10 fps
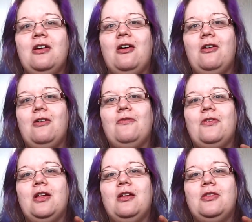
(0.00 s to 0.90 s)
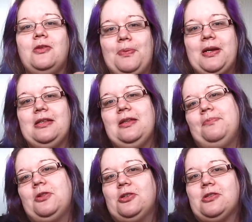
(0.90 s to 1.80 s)
of the butter lip
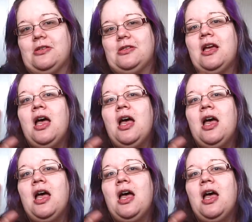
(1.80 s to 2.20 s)
glosses